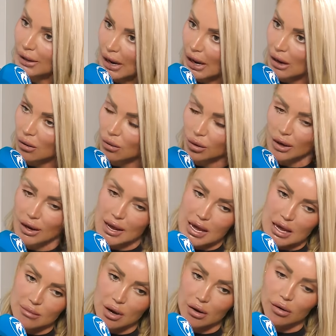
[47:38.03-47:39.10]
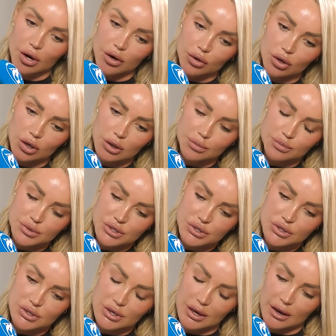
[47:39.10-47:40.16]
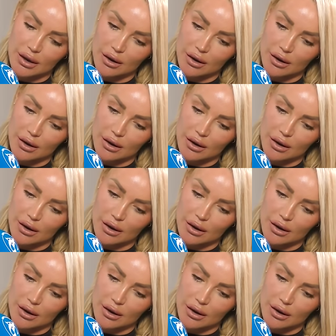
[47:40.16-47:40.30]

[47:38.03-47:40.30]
Now, um, a lot of clubs,